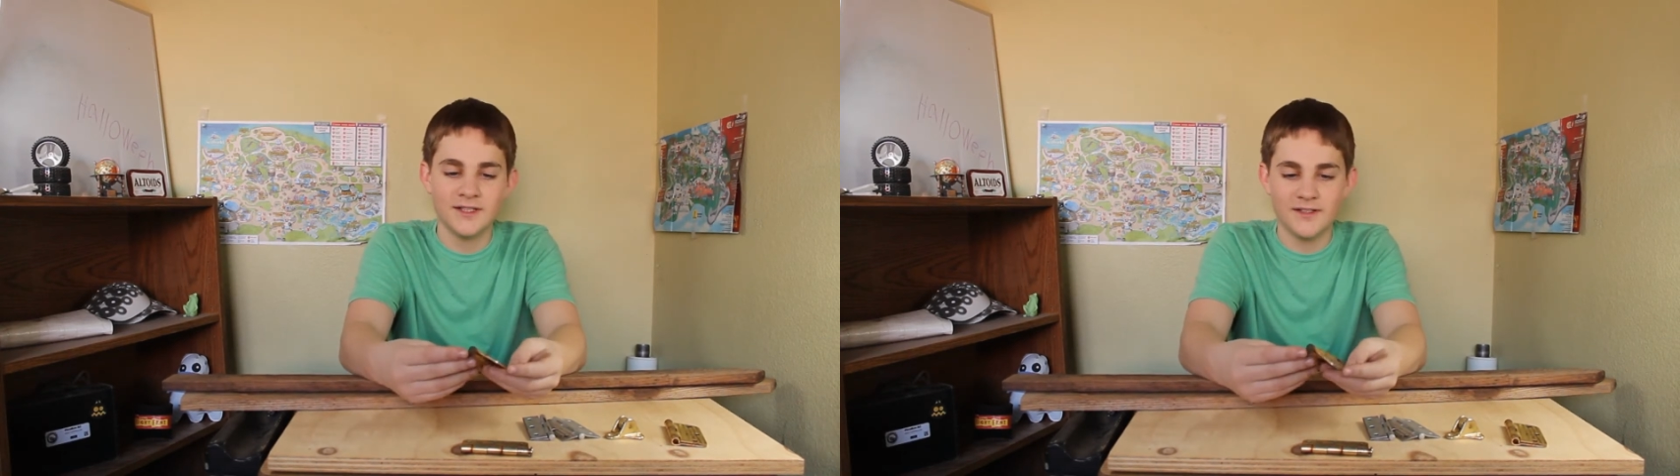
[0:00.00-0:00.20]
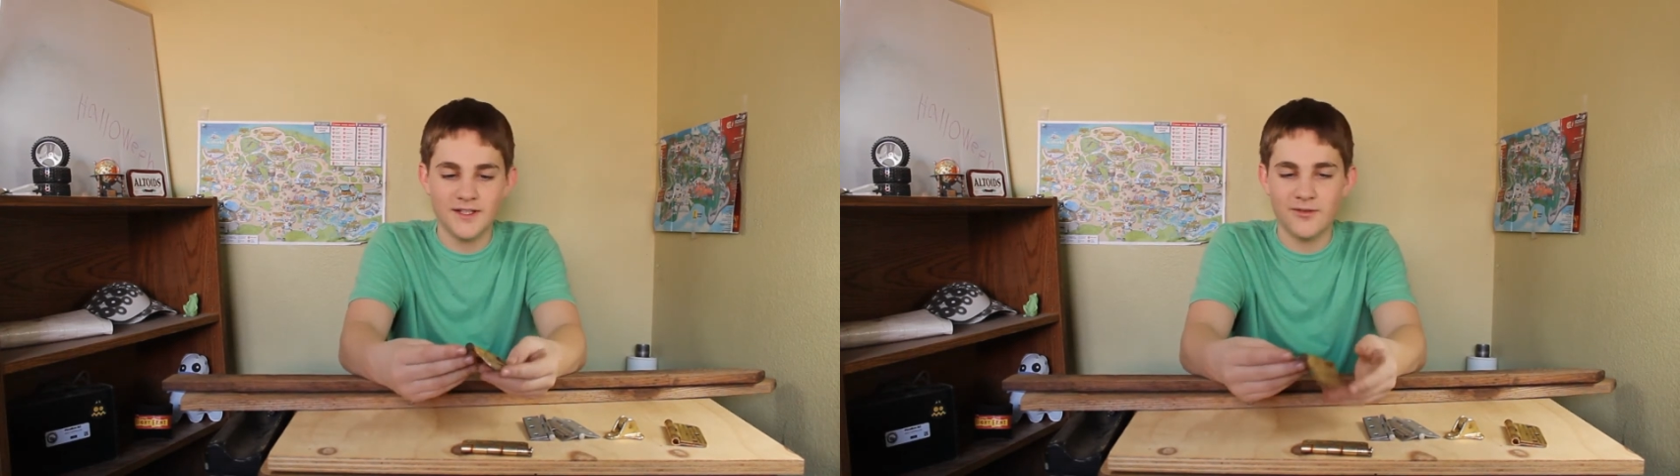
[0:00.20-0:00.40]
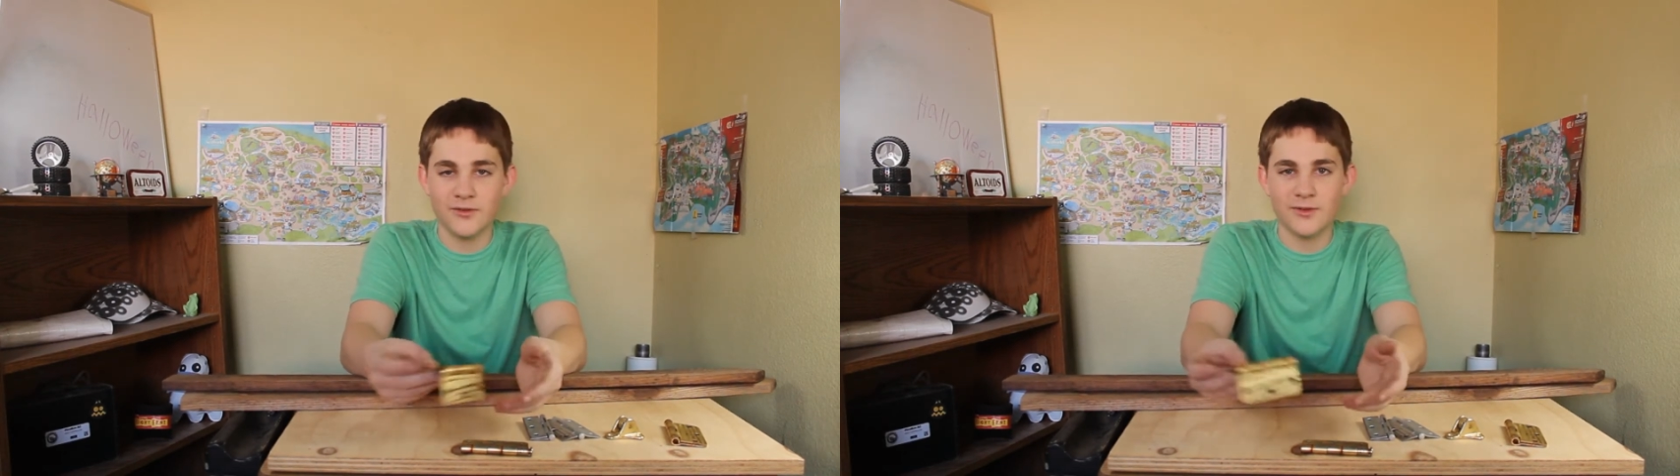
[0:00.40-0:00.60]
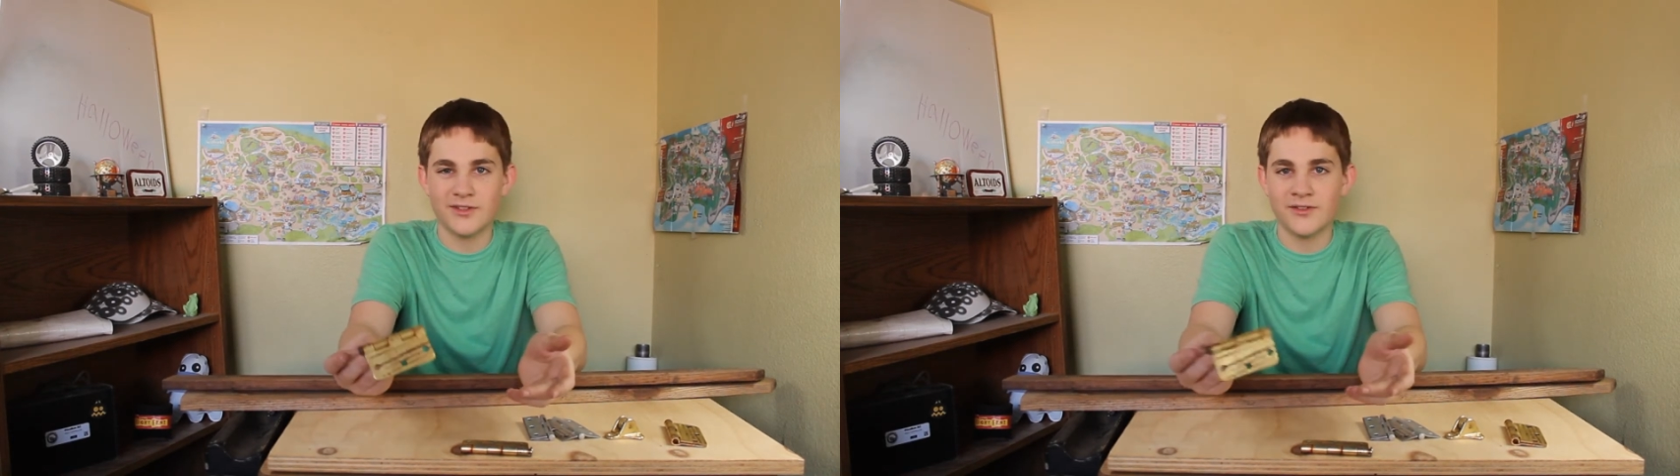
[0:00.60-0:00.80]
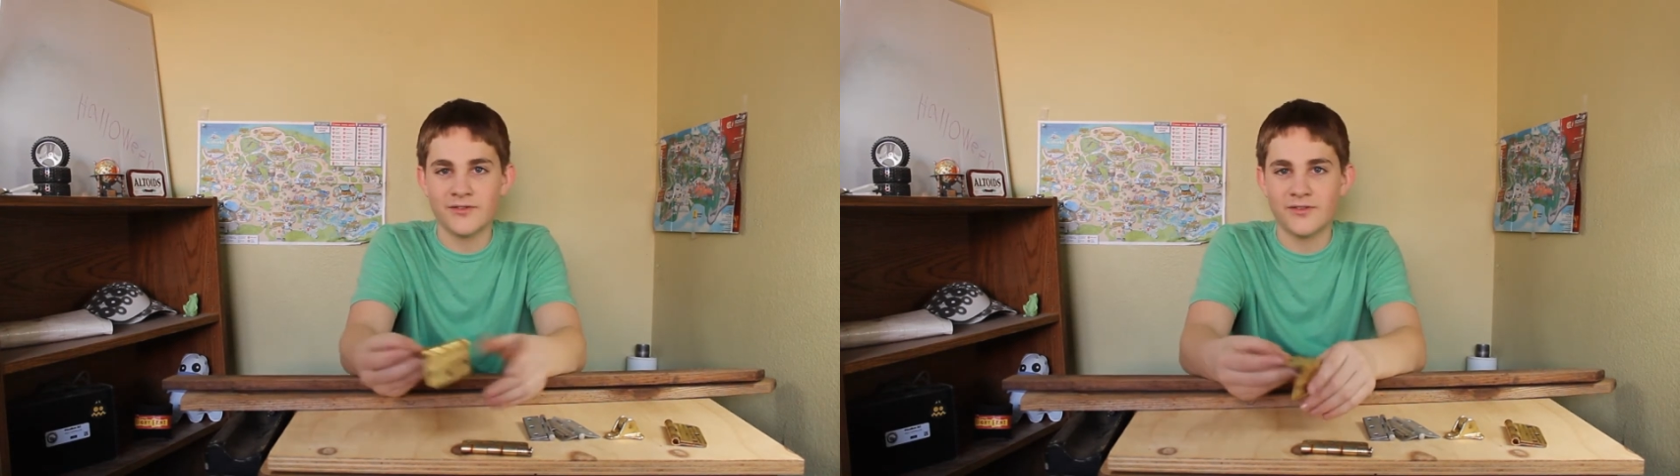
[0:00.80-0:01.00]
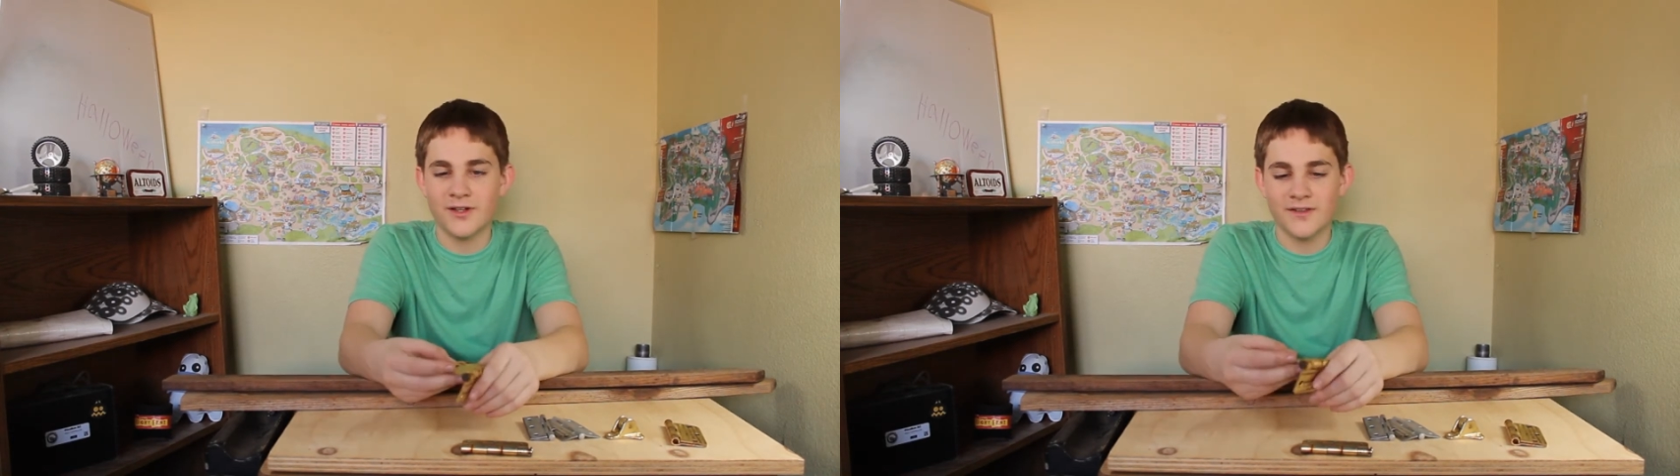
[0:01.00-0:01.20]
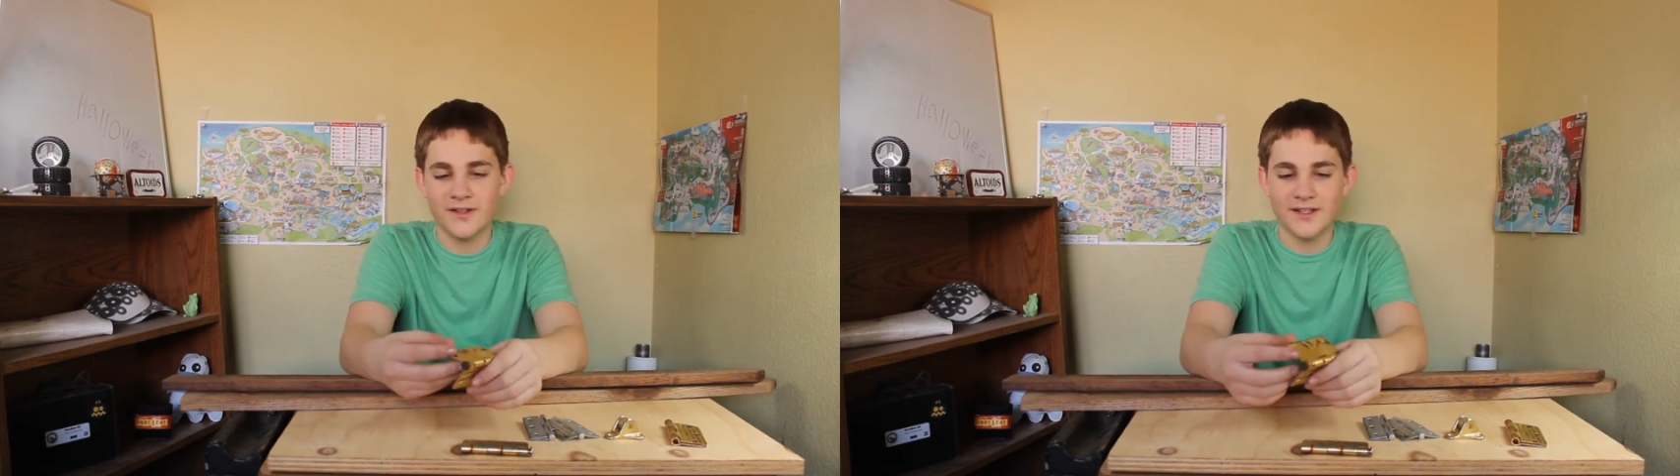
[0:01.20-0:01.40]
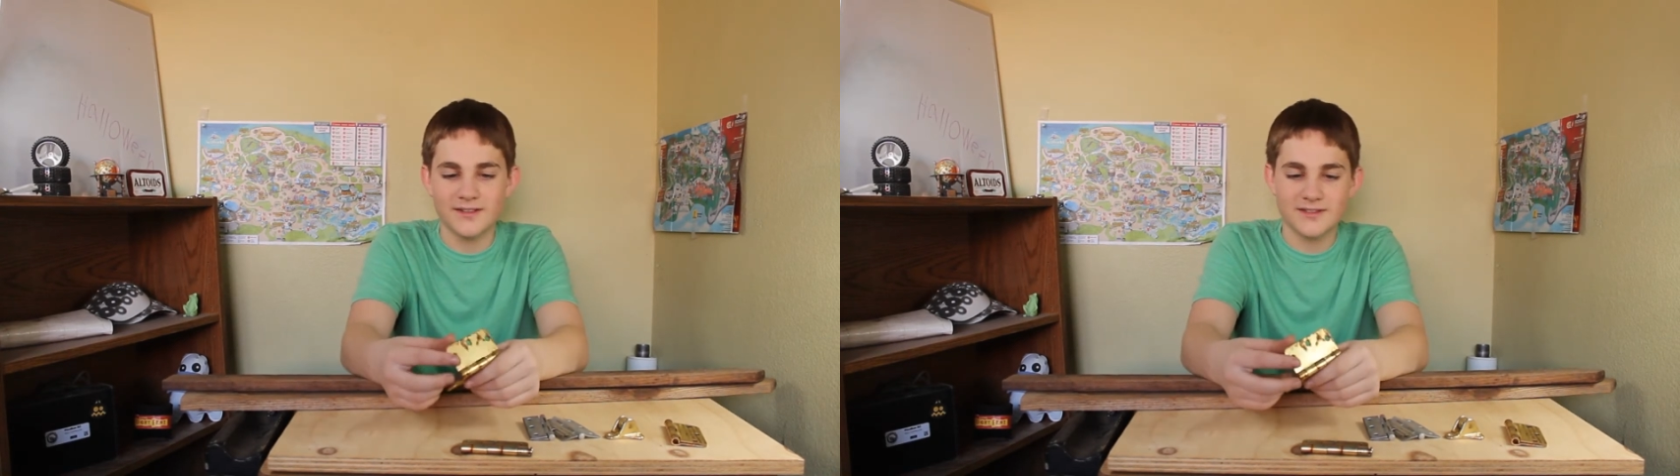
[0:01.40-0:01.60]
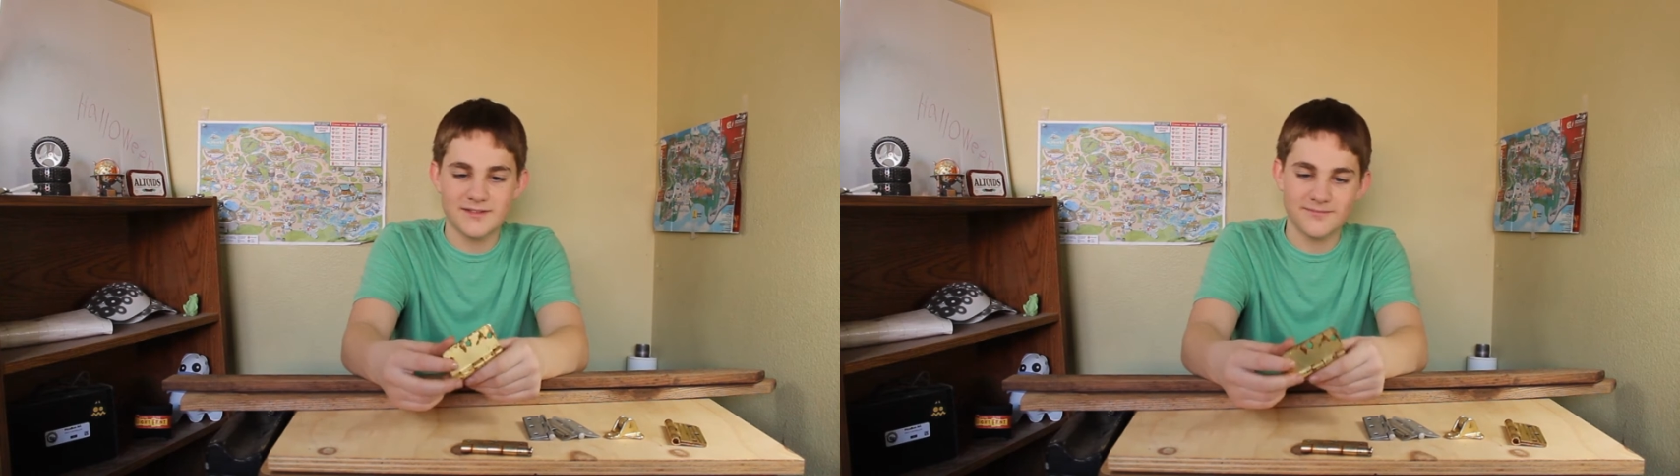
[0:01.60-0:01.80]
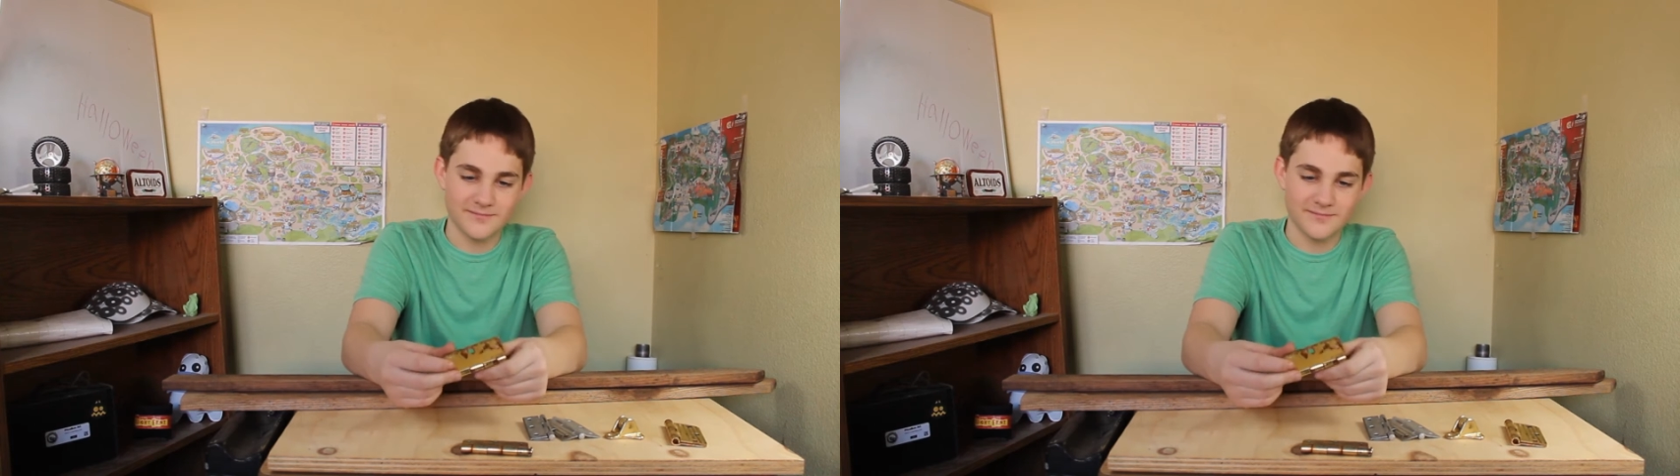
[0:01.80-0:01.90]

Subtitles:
that we wouldn't use for anything else.